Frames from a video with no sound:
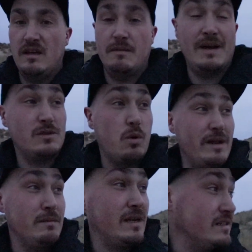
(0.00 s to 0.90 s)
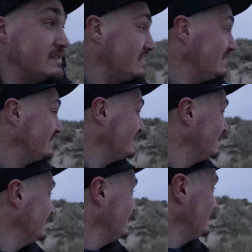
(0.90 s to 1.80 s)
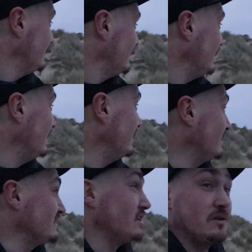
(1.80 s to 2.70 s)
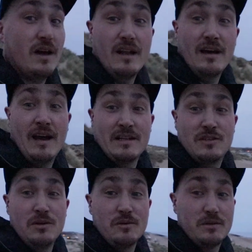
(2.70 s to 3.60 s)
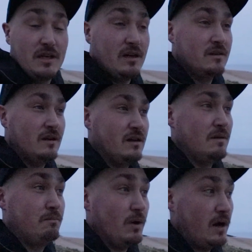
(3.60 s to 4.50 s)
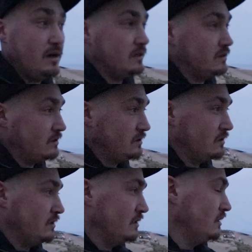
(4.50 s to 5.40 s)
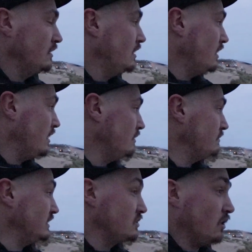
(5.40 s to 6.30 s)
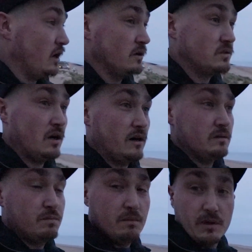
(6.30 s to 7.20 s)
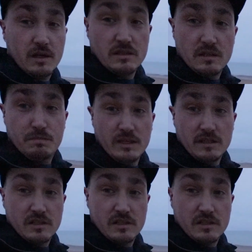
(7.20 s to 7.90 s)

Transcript: about 20 minutes and there's no colour at all. So, but it's not low tide, but because this beach is